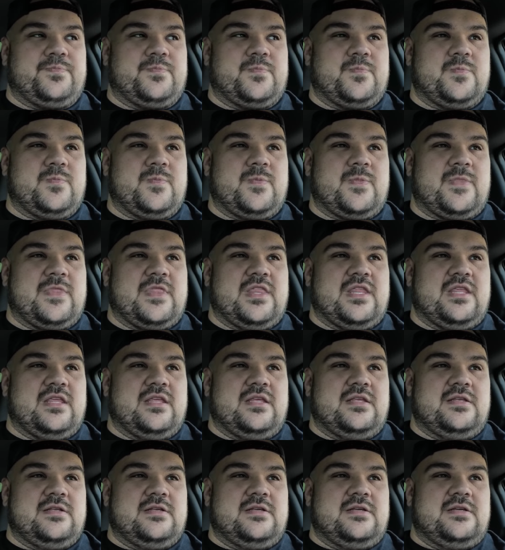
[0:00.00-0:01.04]

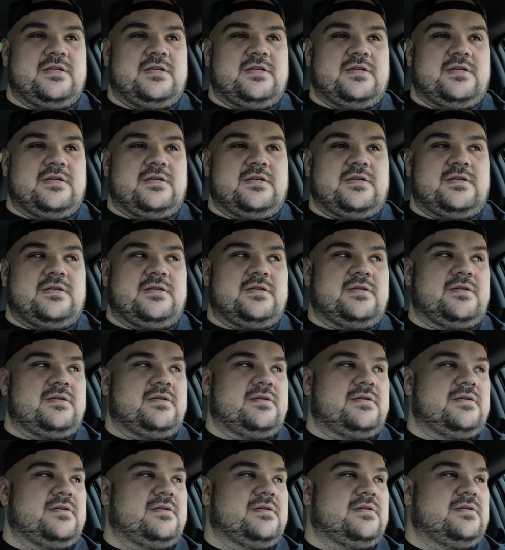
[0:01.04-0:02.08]

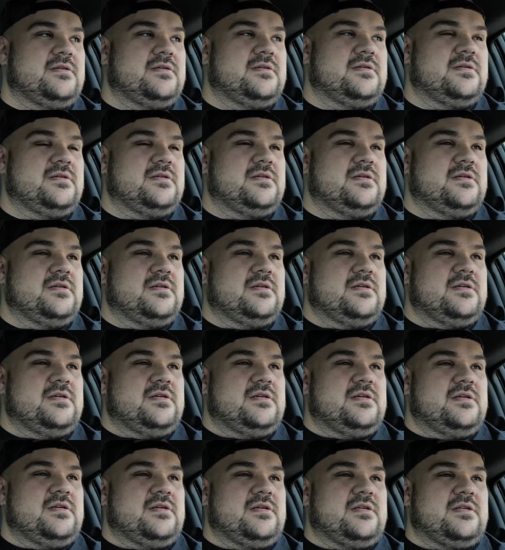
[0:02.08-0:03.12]

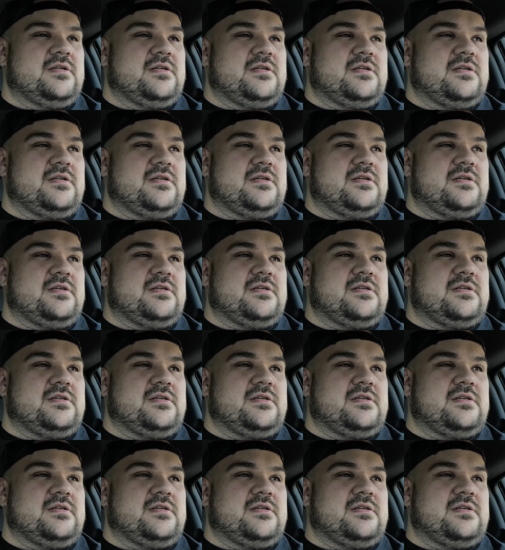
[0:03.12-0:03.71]
Nobody speaks.